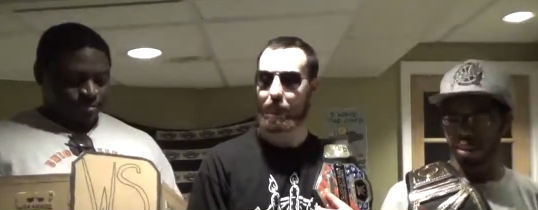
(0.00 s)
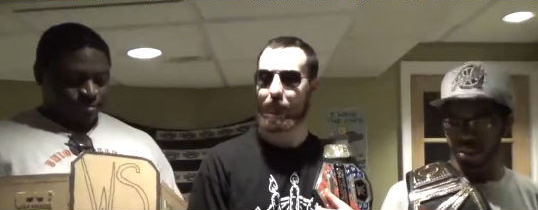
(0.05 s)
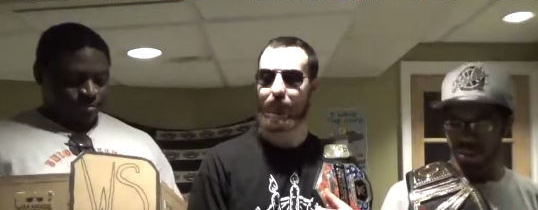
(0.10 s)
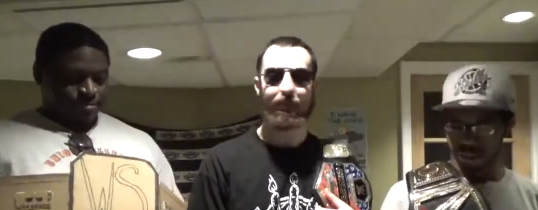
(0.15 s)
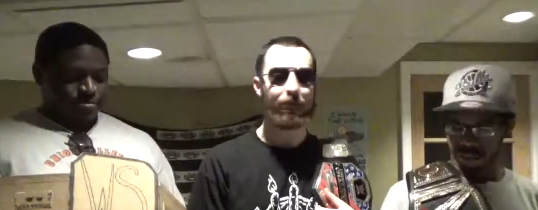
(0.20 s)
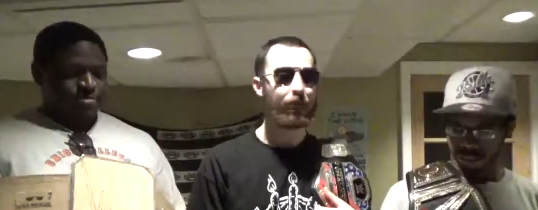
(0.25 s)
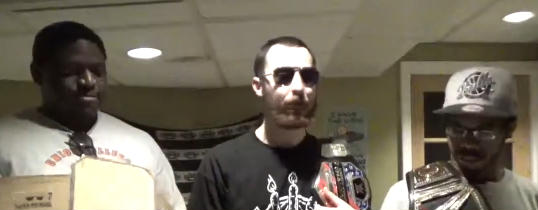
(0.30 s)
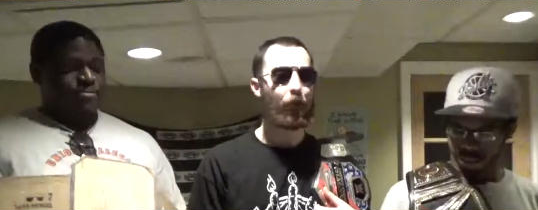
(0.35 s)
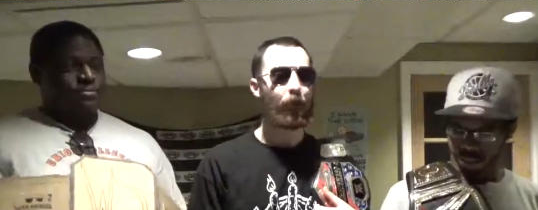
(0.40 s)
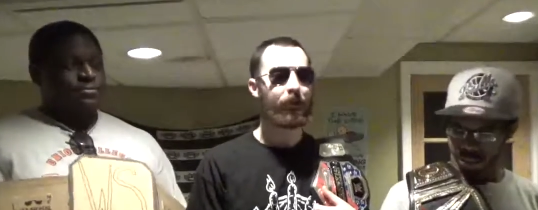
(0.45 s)

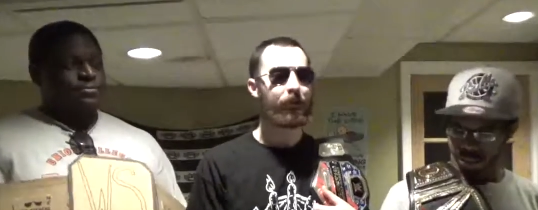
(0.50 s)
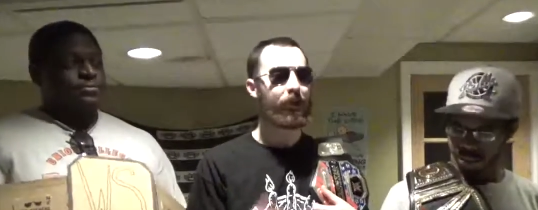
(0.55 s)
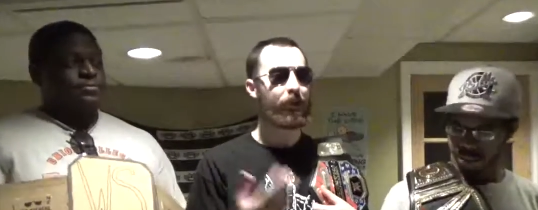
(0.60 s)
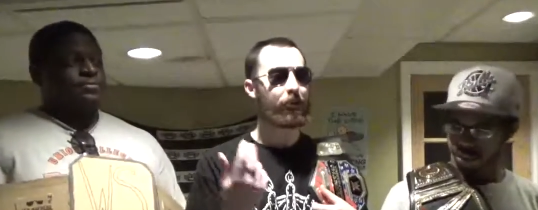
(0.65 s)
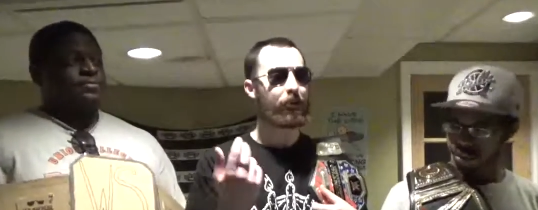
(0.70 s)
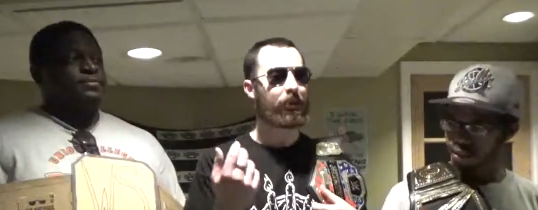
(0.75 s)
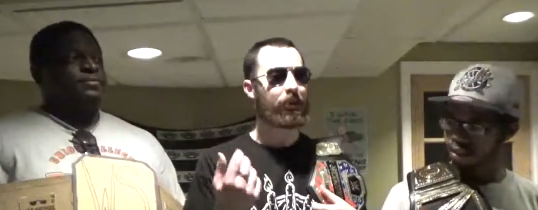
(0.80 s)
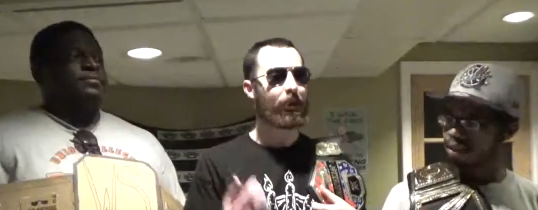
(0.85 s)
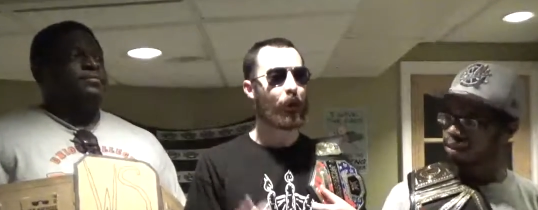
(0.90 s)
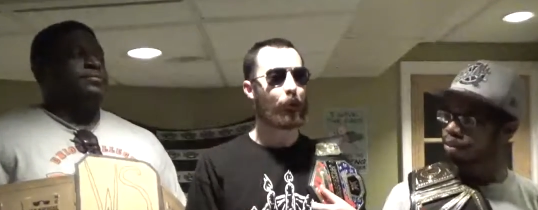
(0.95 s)
Speaker 1: But of course, they
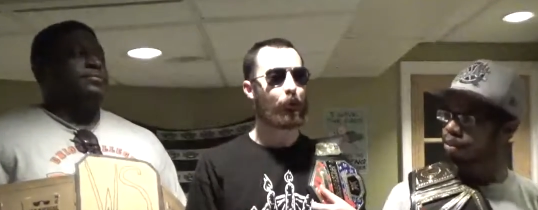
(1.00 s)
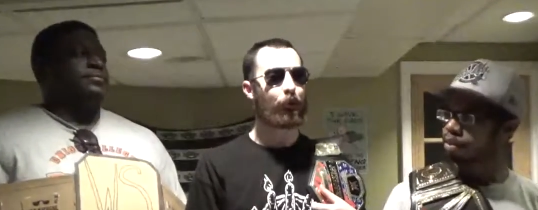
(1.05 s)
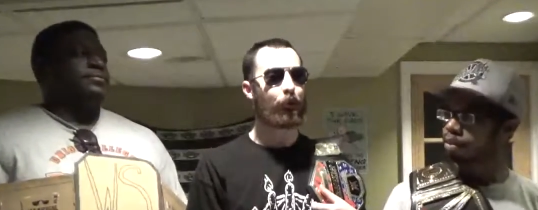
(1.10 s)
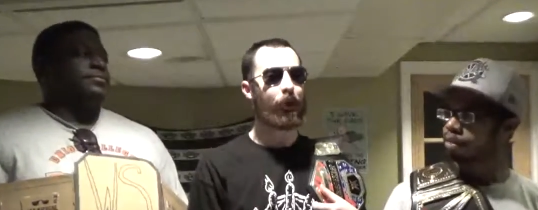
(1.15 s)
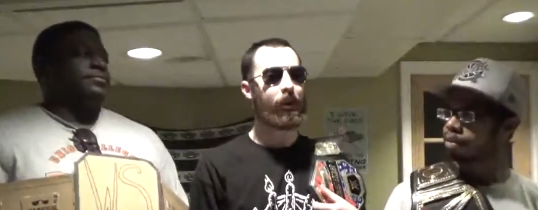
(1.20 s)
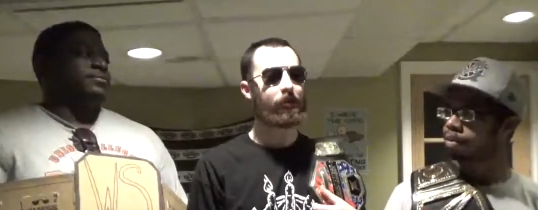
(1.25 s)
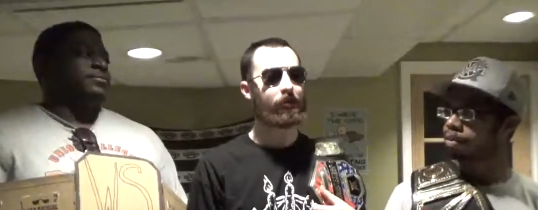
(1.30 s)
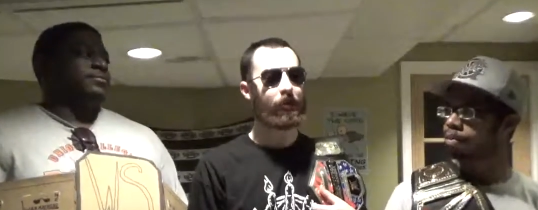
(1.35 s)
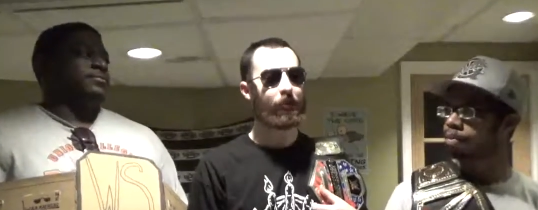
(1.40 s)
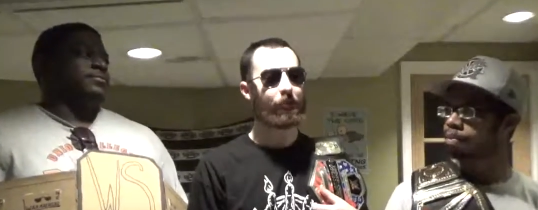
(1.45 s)
were going to go
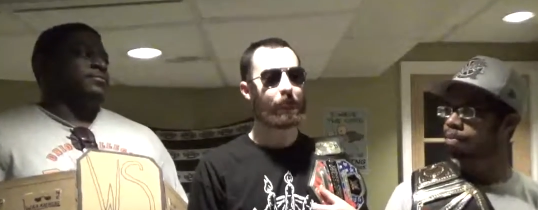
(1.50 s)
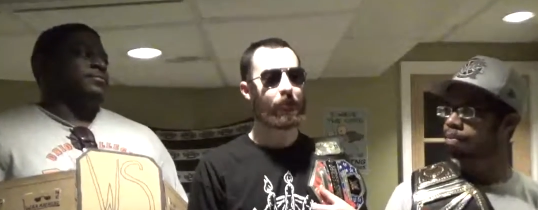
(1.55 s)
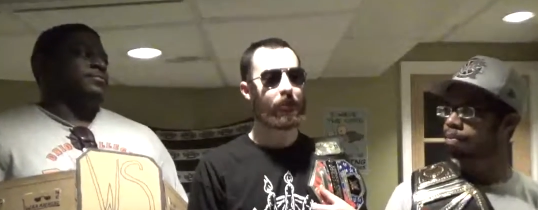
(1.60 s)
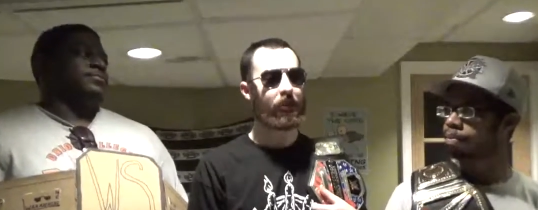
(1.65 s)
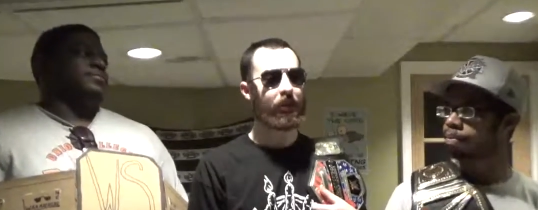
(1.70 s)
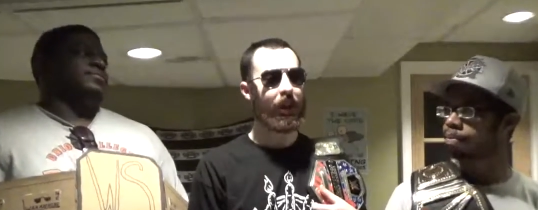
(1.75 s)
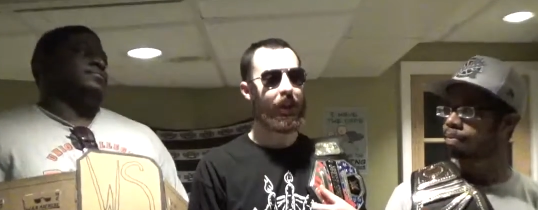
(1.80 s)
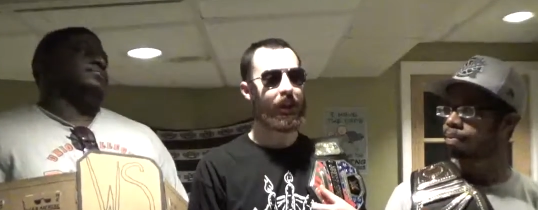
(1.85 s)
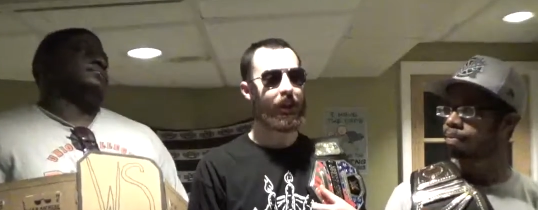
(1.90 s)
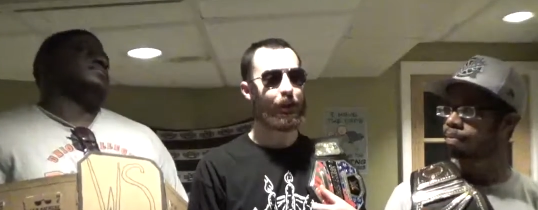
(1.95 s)
crazy for
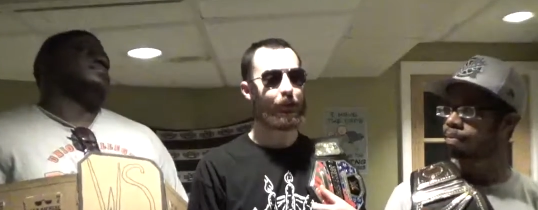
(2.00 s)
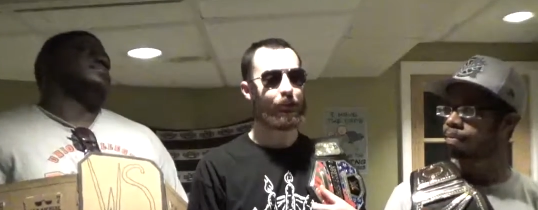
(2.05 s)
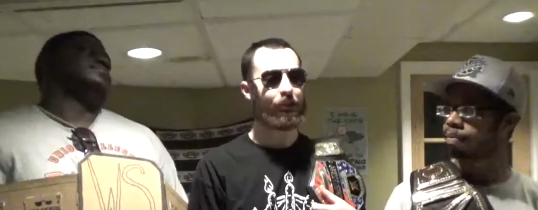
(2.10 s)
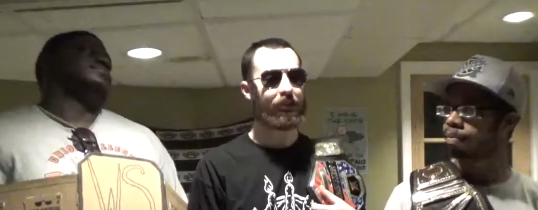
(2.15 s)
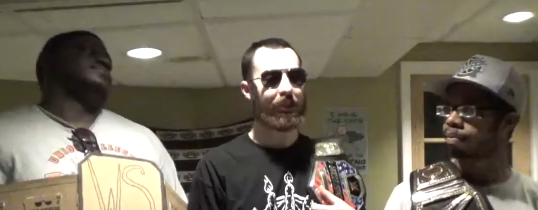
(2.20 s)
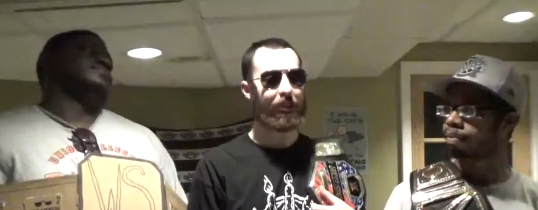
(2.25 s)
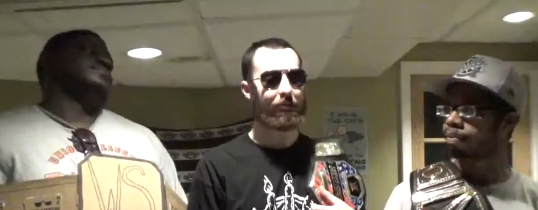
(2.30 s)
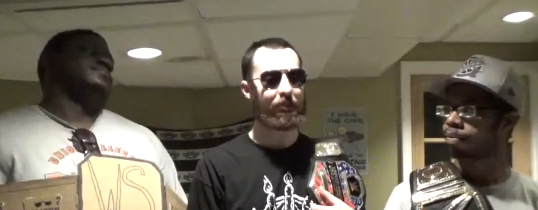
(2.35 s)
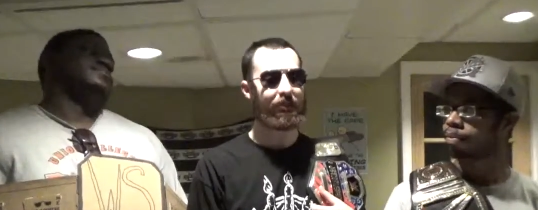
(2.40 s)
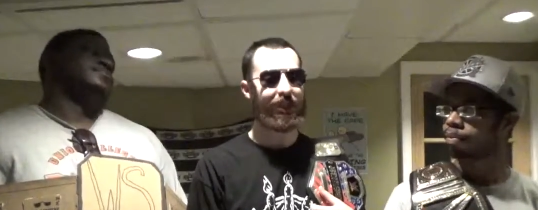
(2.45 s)
KO and
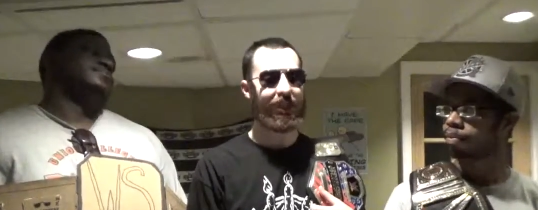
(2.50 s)
Sami